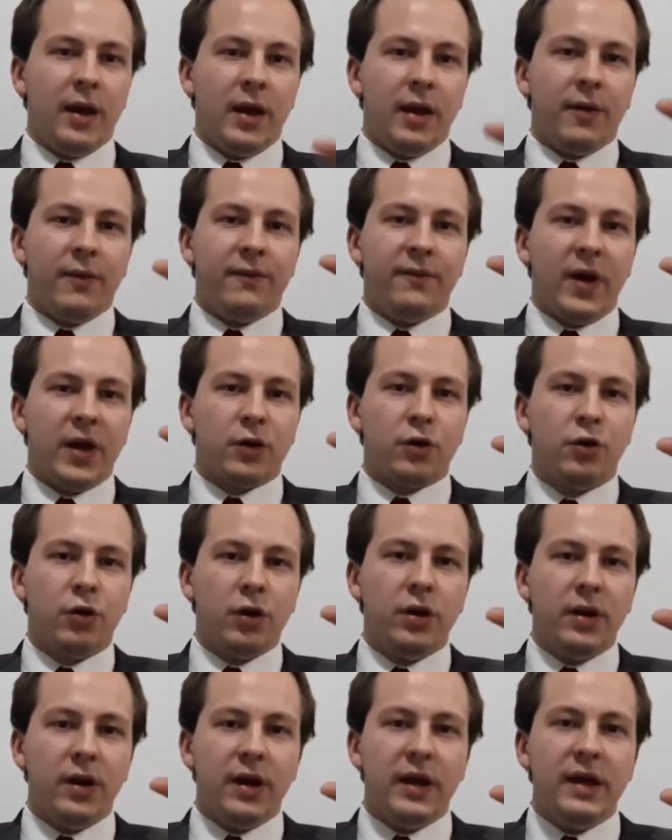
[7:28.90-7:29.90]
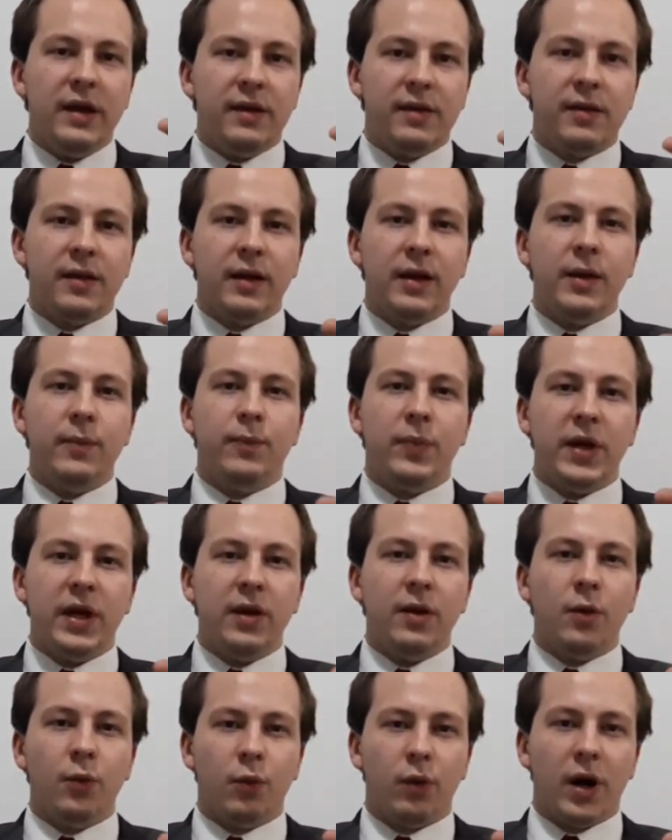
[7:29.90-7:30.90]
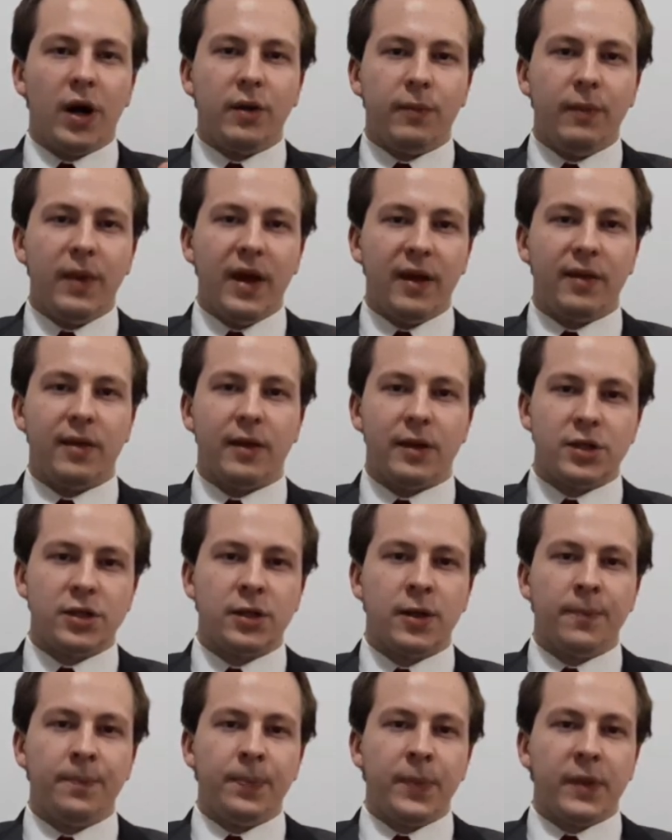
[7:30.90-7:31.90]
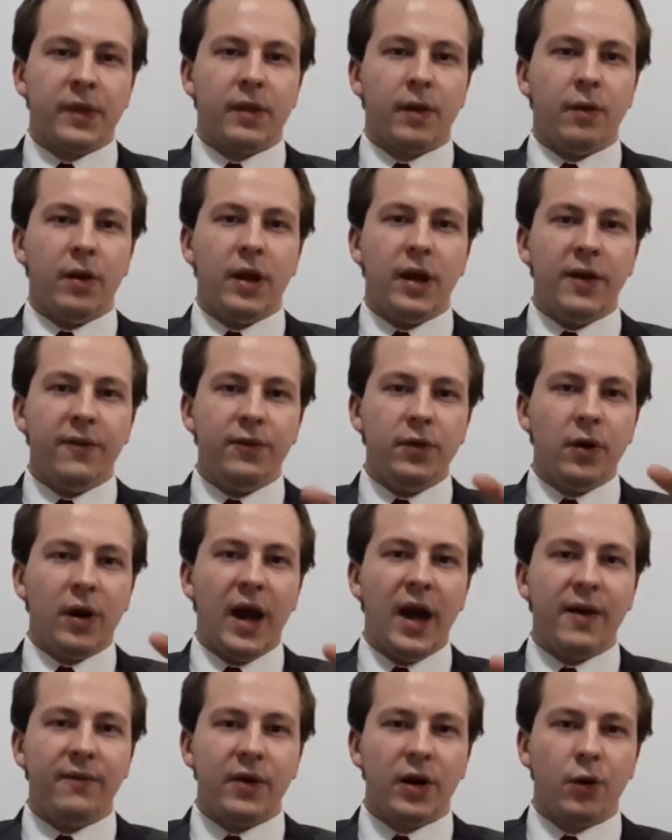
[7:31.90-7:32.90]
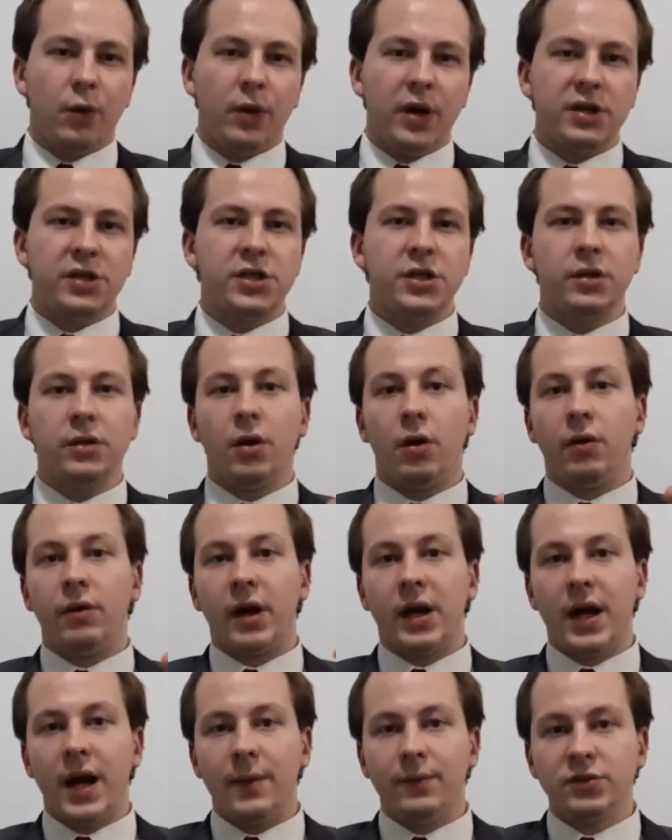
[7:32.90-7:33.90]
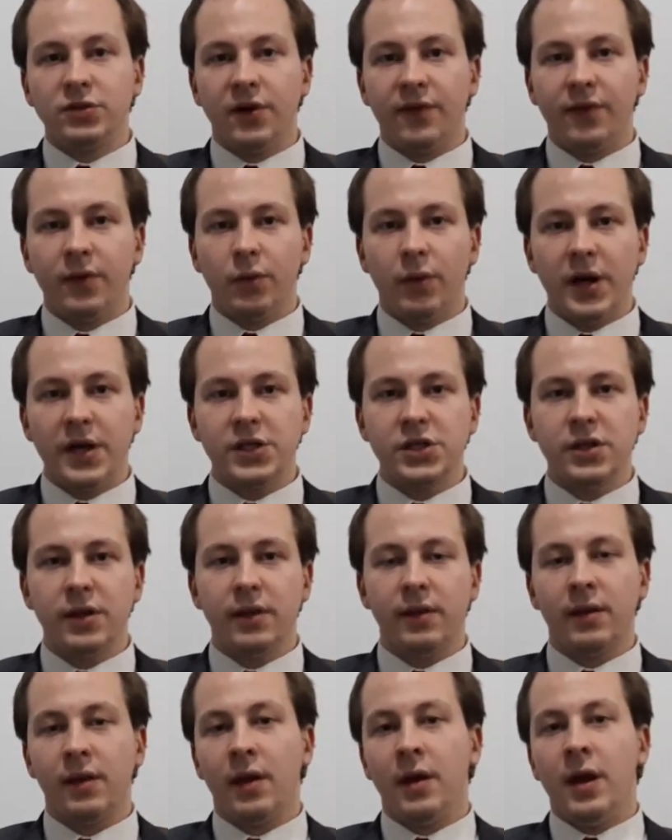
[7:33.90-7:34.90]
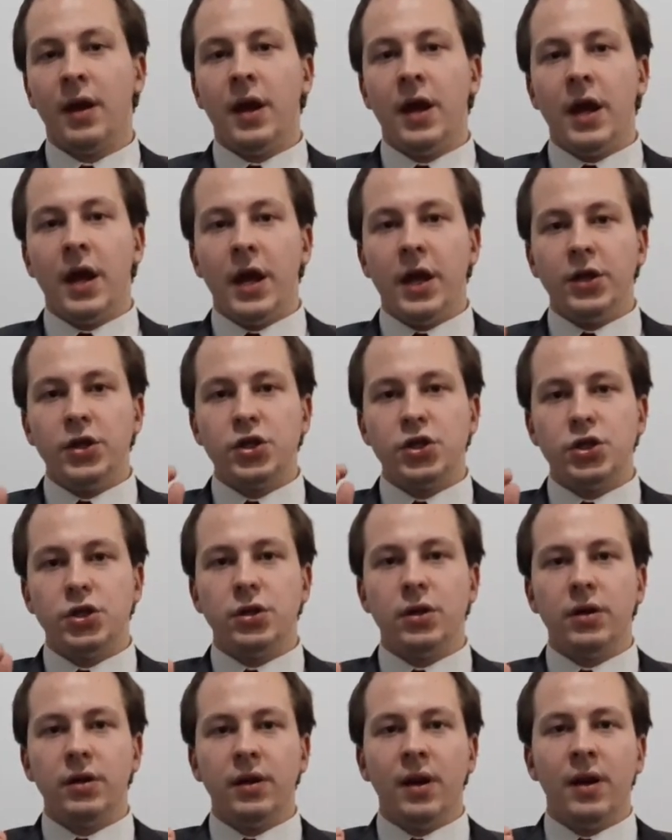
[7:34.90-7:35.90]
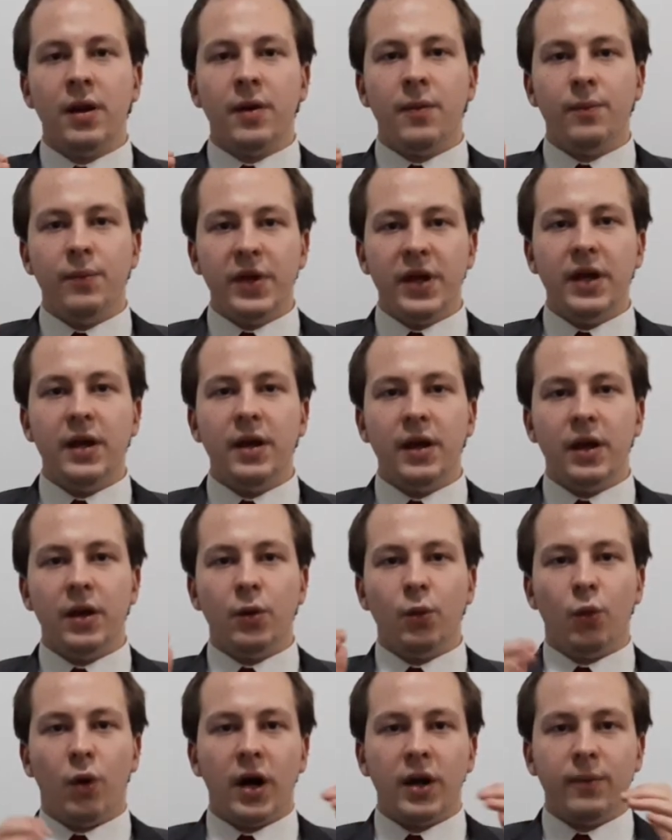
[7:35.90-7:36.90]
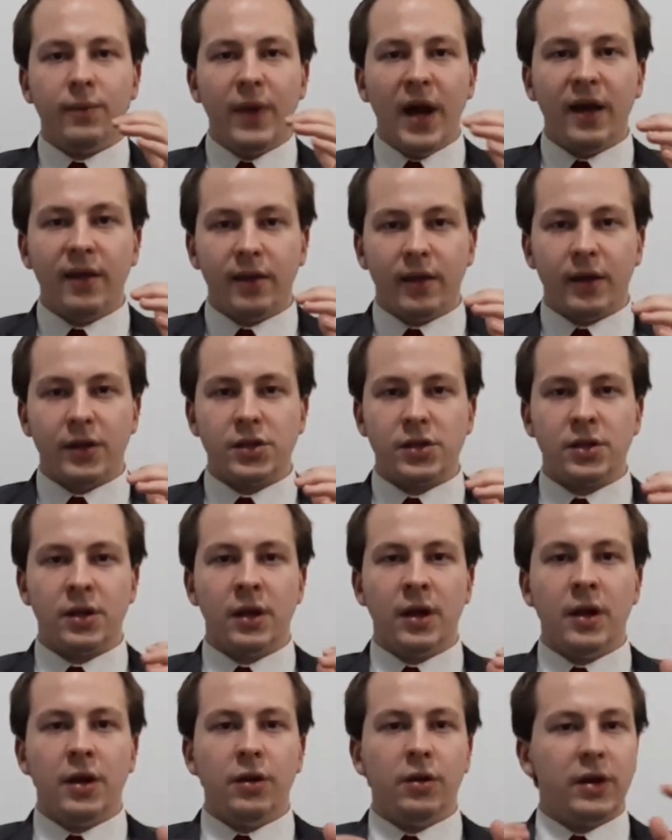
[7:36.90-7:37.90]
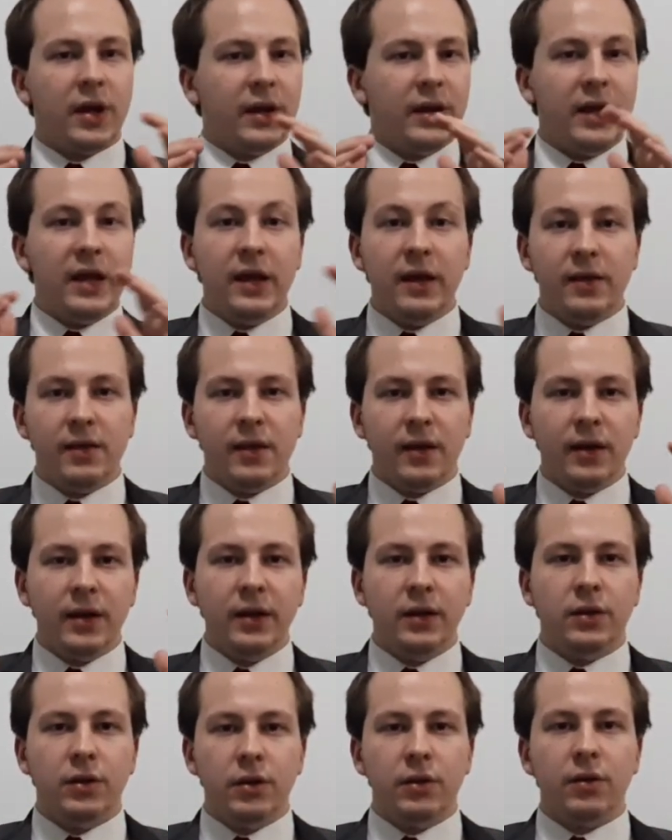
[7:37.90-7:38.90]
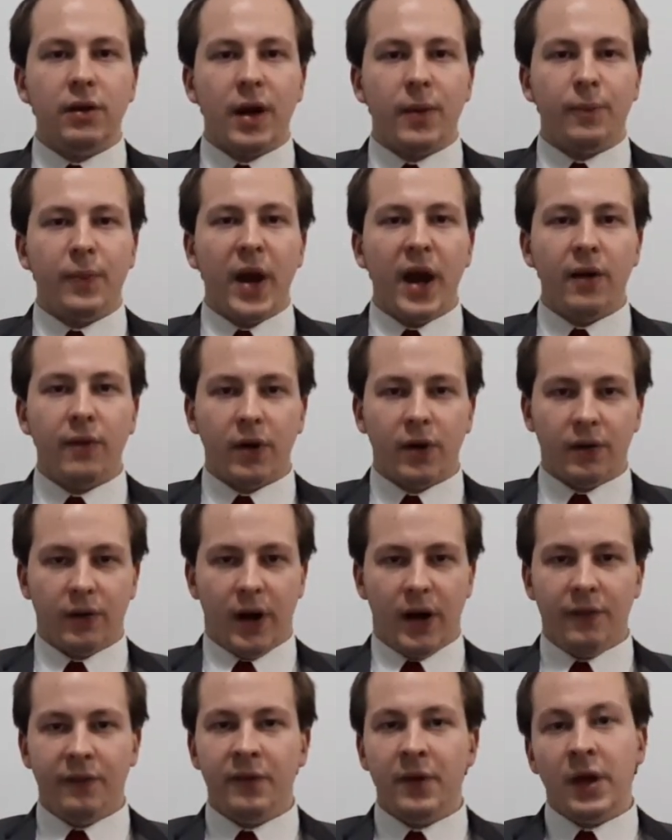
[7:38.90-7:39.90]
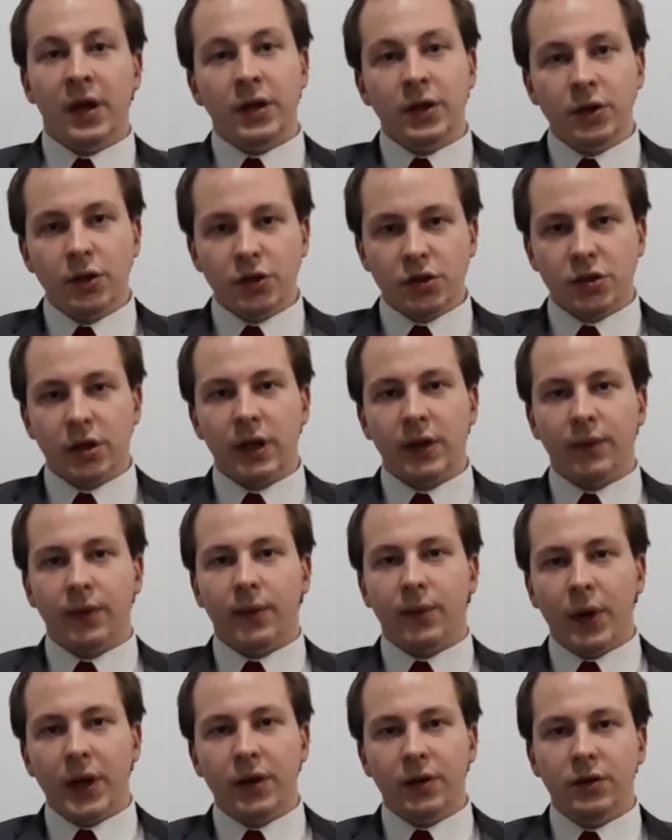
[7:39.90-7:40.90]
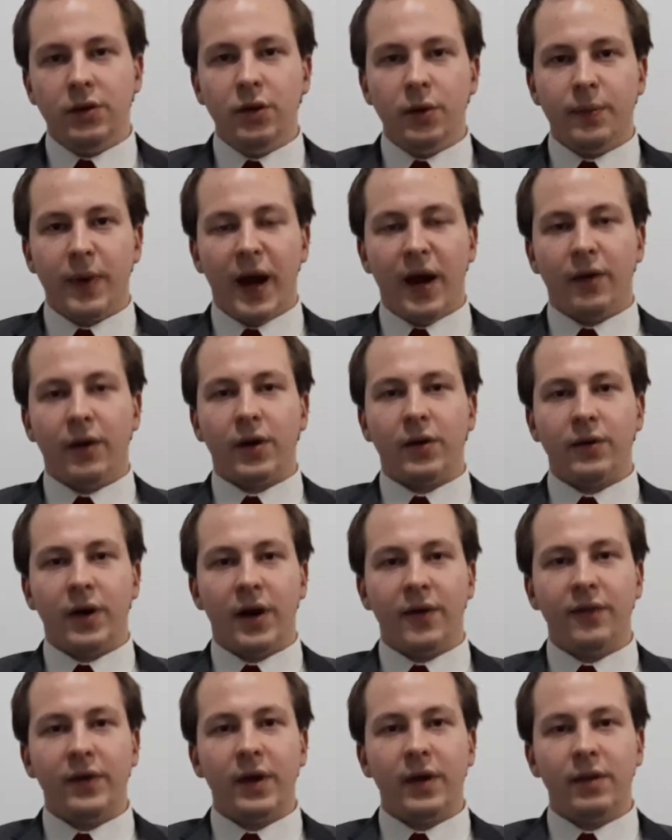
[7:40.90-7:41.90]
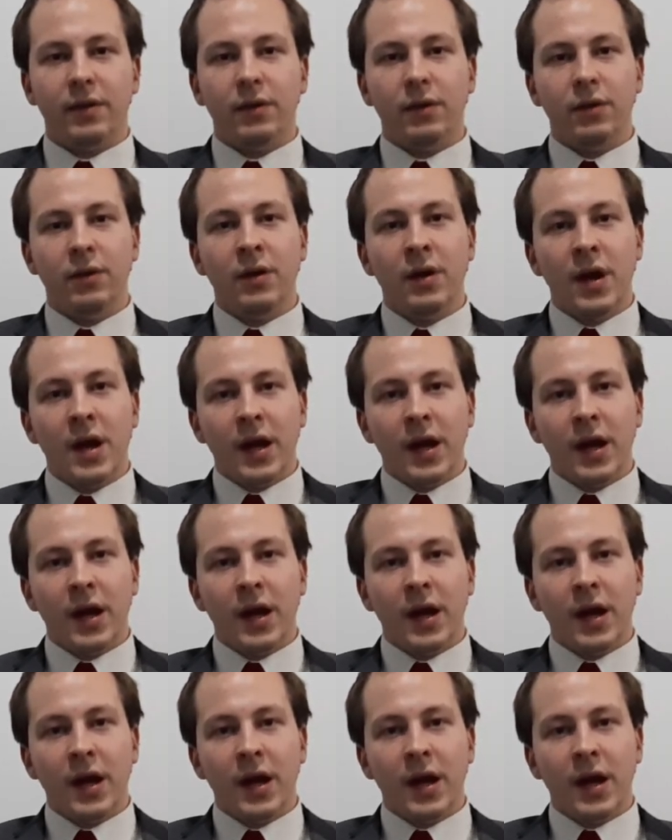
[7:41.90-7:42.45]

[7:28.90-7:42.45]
that could easily be one message. So if you have a question or a couple of questions, it should be in one message. You can easily do a paragraph. Usually the way you do paragraph is you